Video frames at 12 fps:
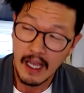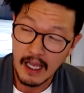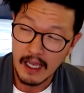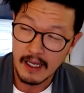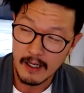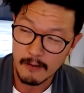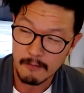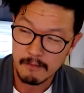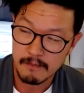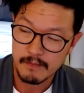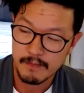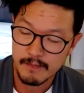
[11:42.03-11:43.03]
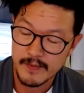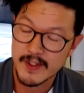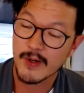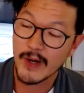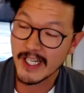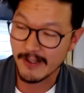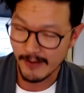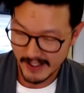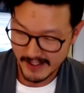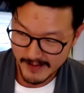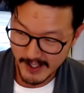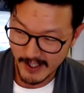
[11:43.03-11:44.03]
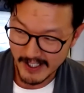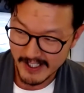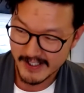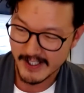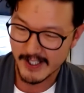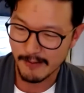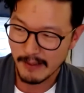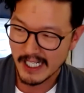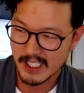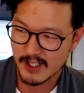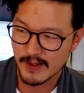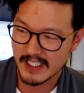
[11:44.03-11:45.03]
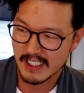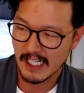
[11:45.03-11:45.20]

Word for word: Um, so anyway, sorry to, to, go back to it.